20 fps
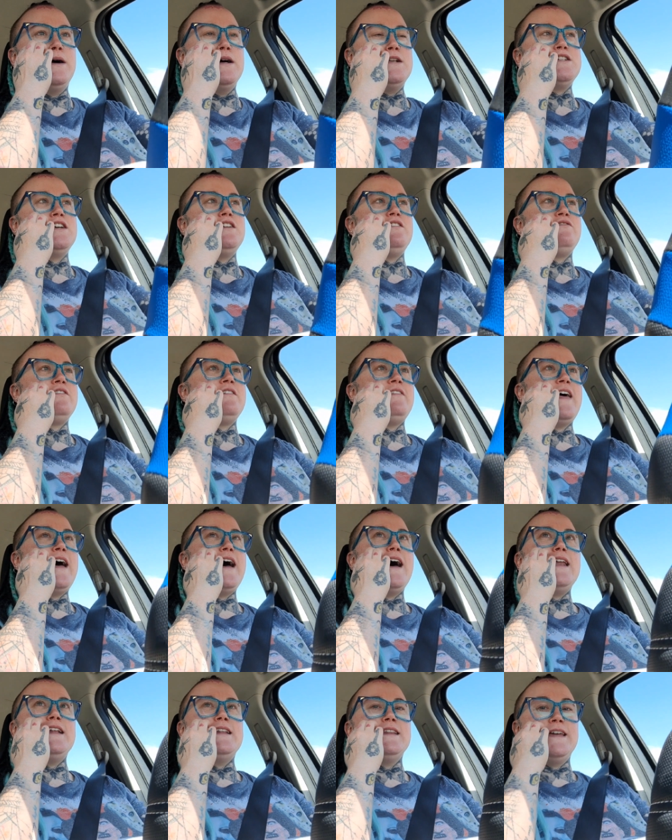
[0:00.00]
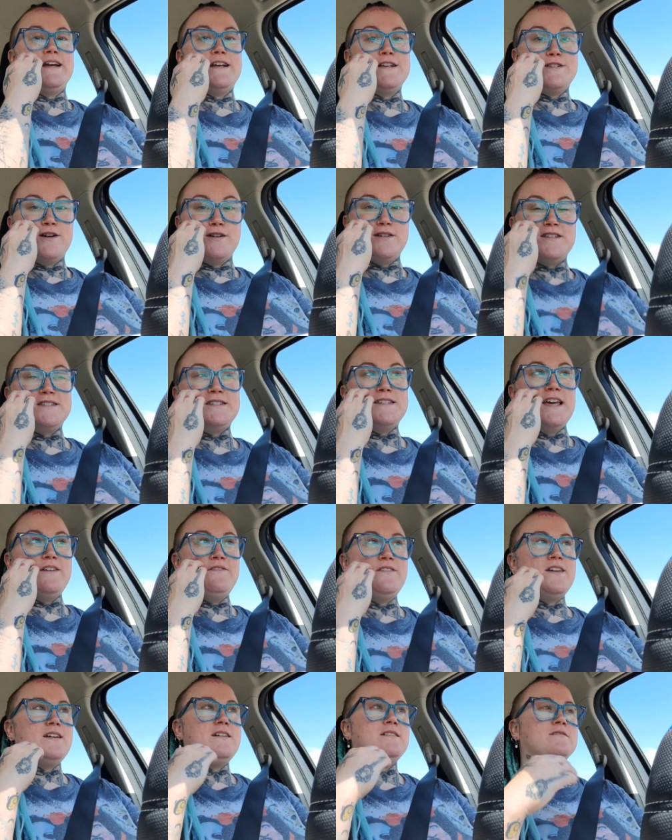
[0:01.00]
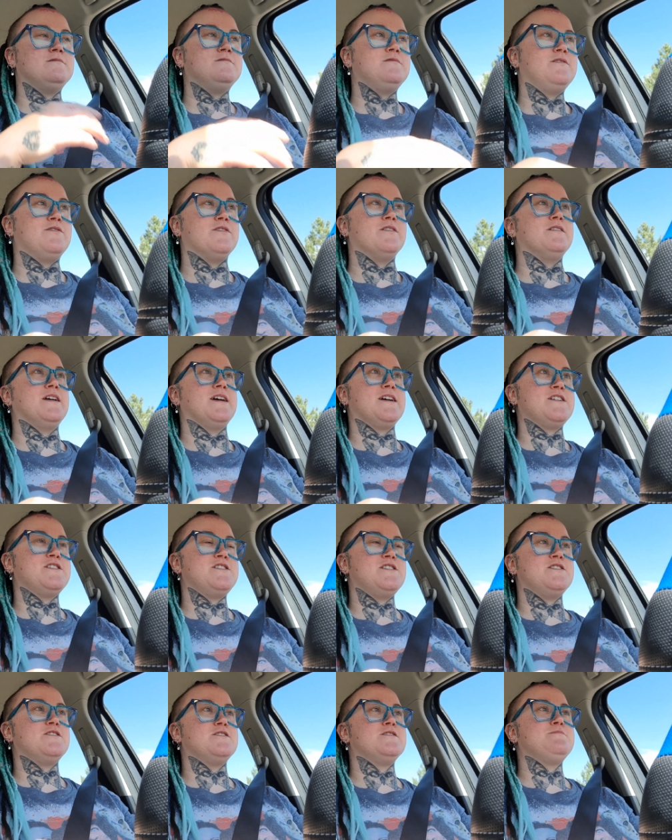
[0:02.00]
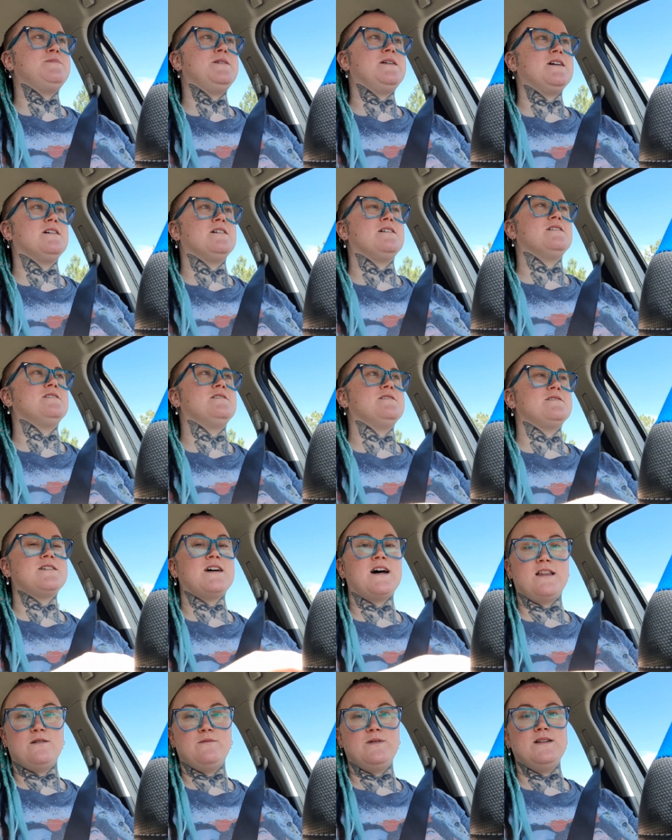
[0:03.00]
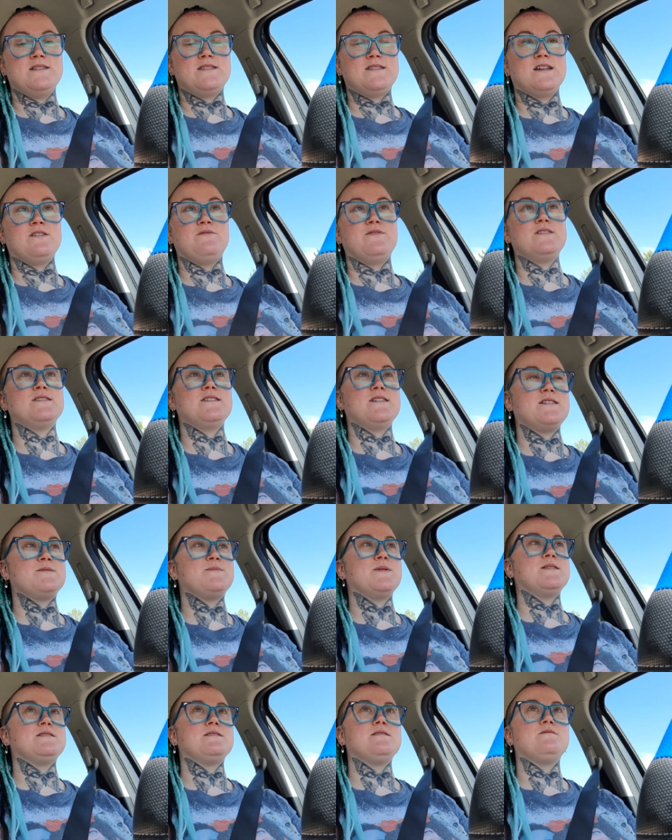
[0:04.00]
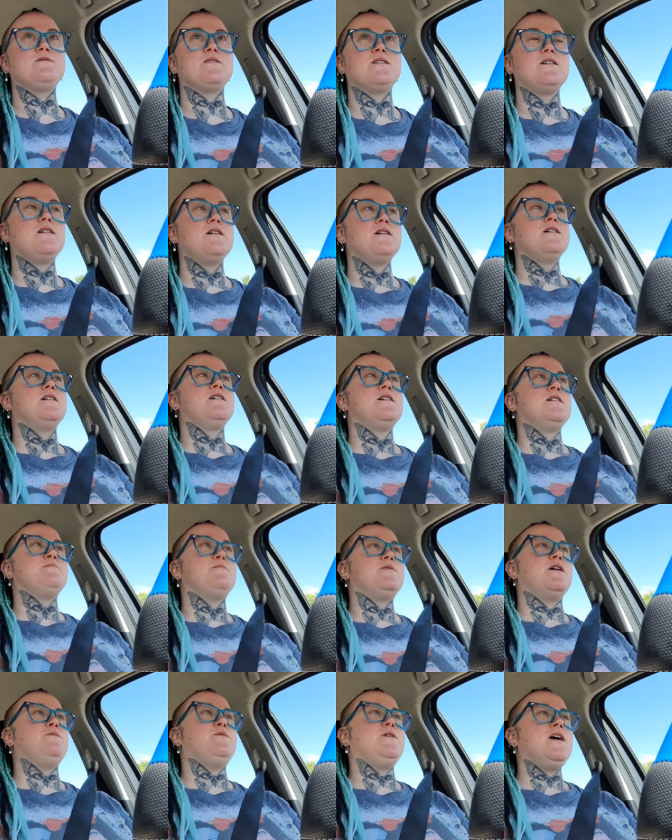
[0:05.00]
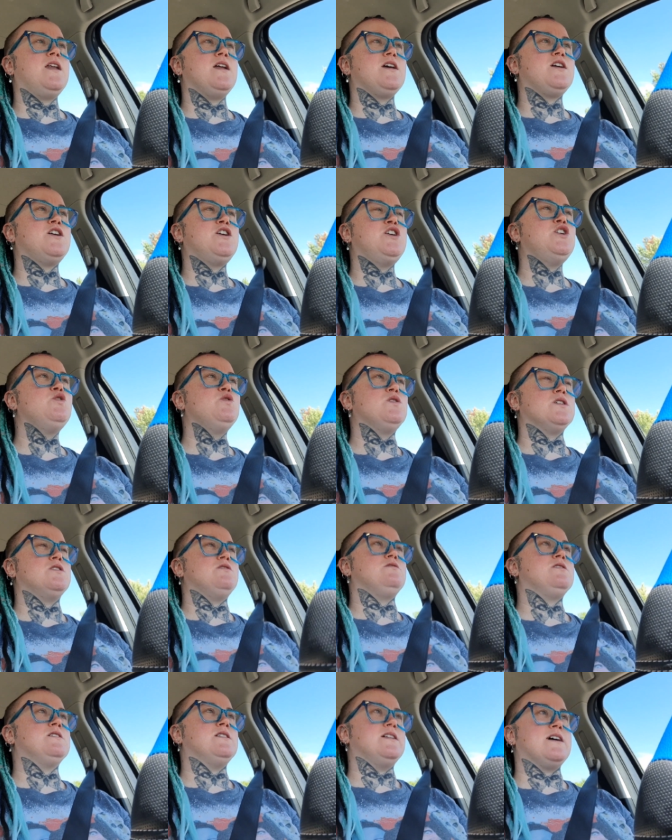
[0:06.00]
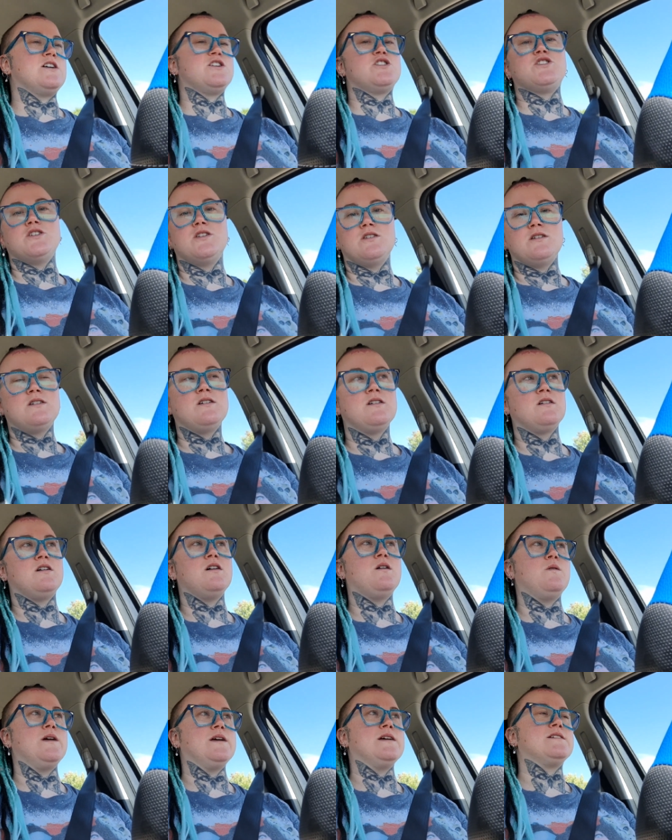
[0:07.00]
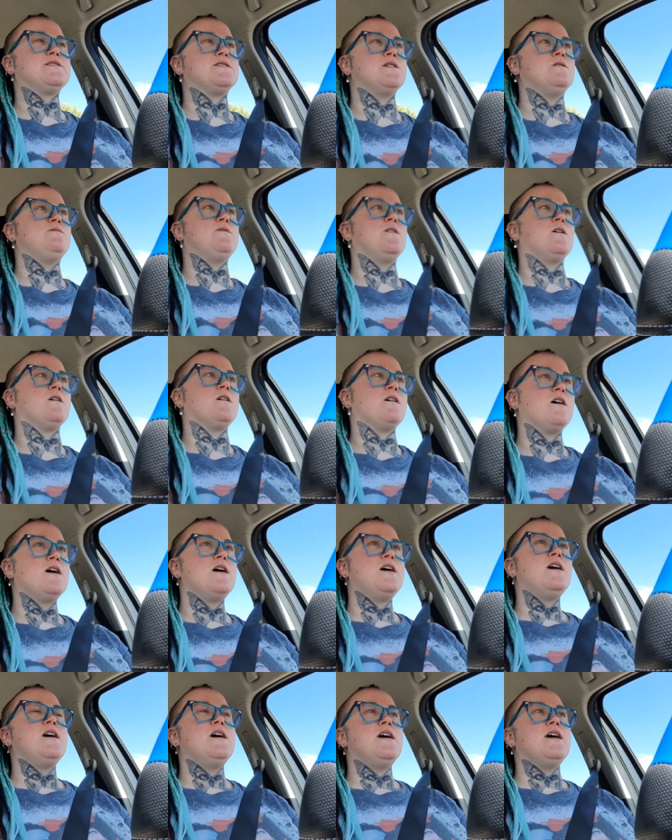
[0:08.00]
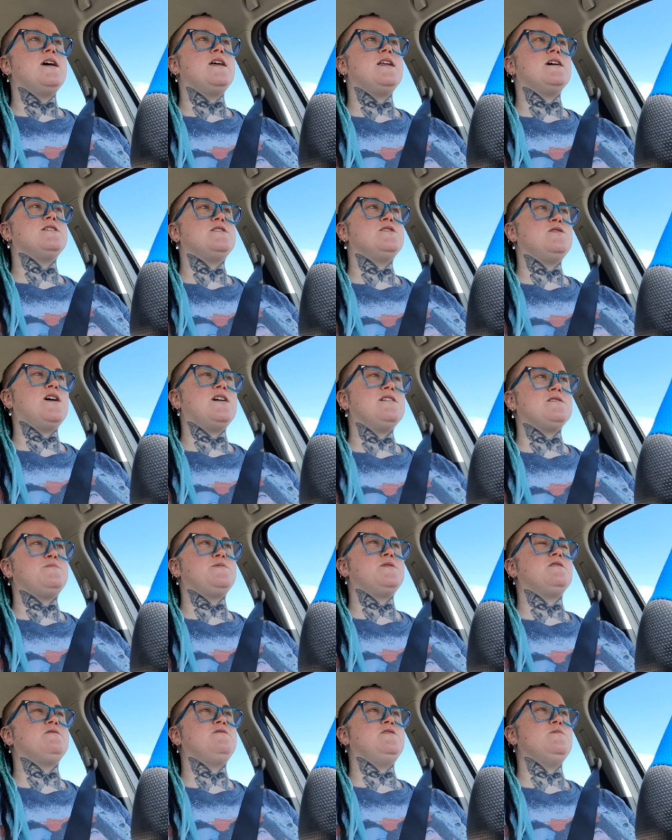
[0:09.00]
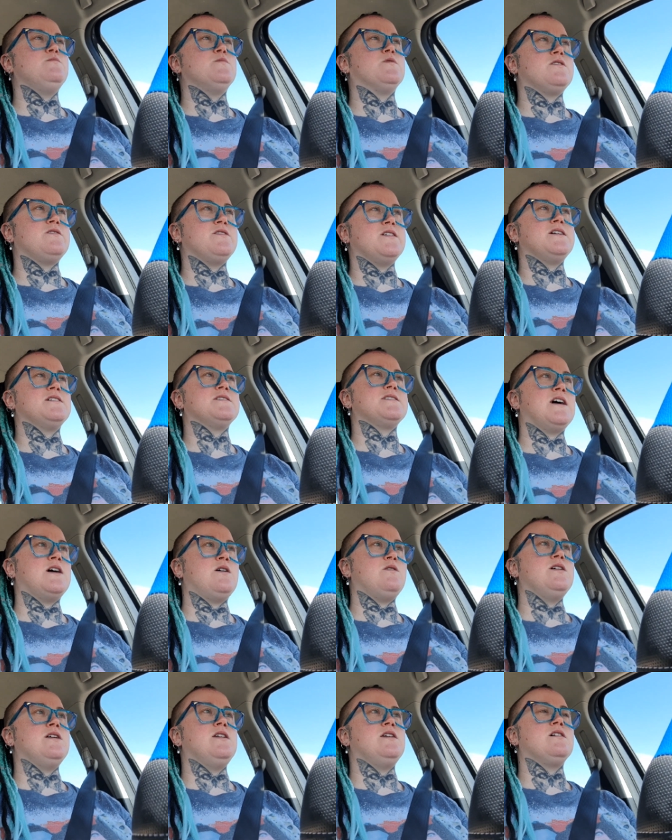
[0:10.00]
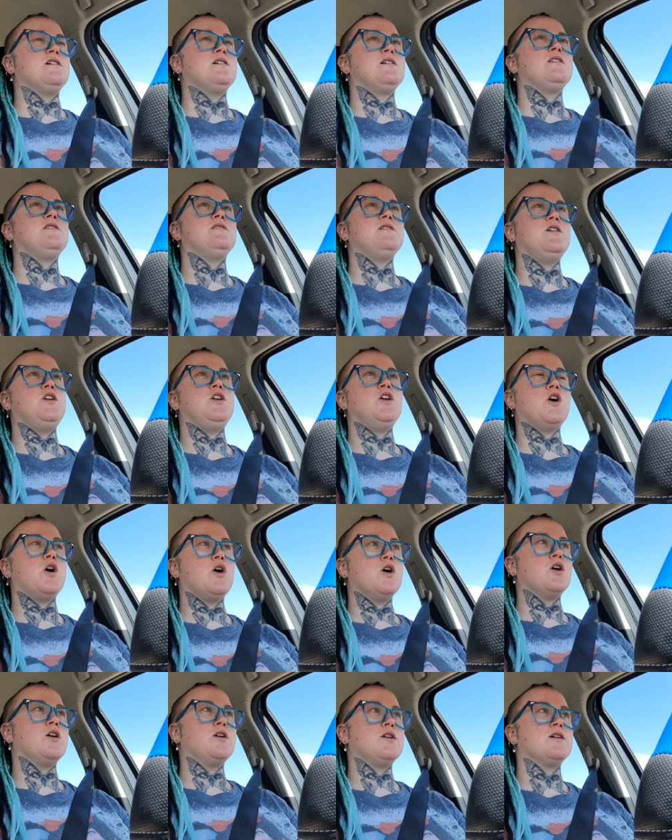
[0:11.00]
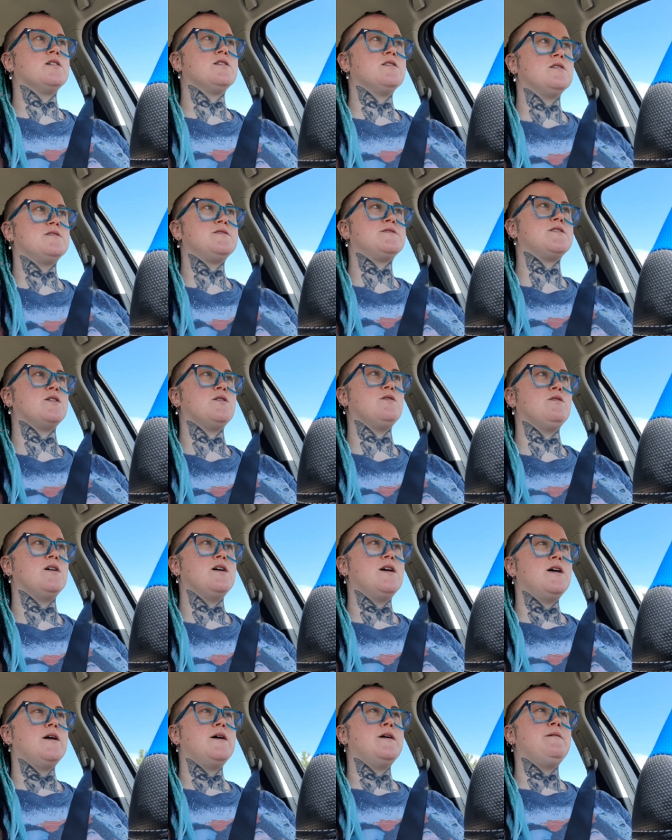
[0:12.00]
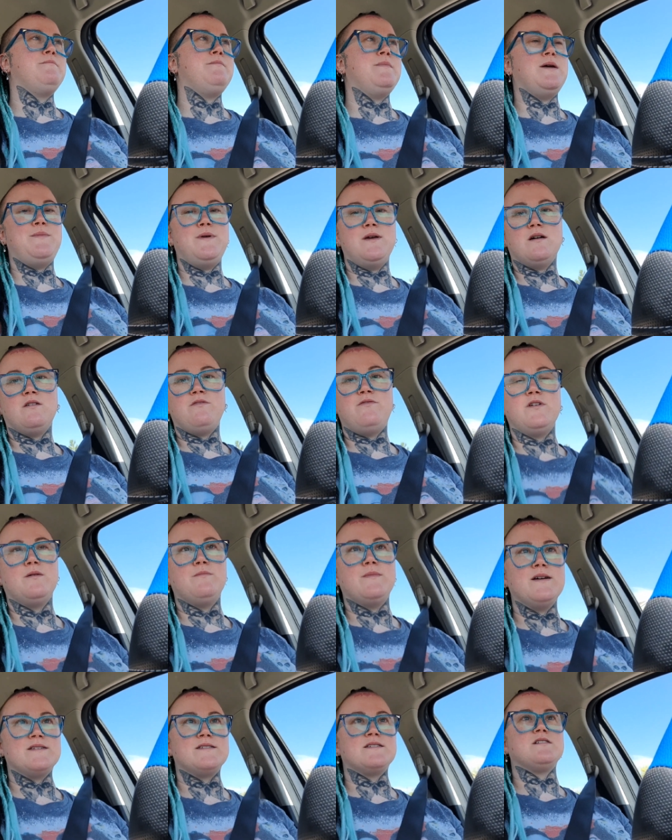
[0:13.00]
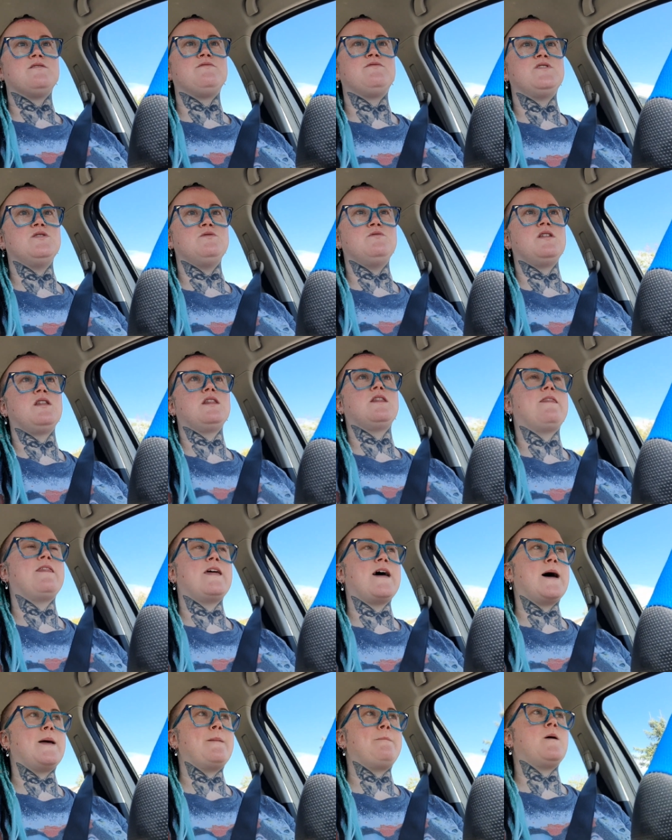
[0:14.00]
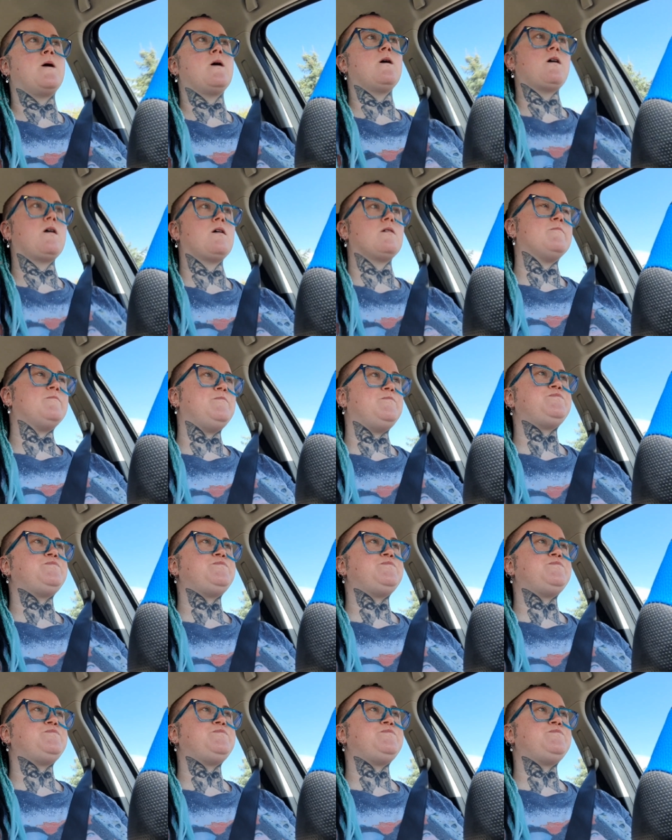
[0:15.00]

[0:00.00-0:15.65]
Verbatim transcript: budget for that and like start saving for next year, because Halloween stuff is expensive. But we got a cute little collection going so far, and I do have to put a few more things out in the yard, so maybe I'll film myself doing that part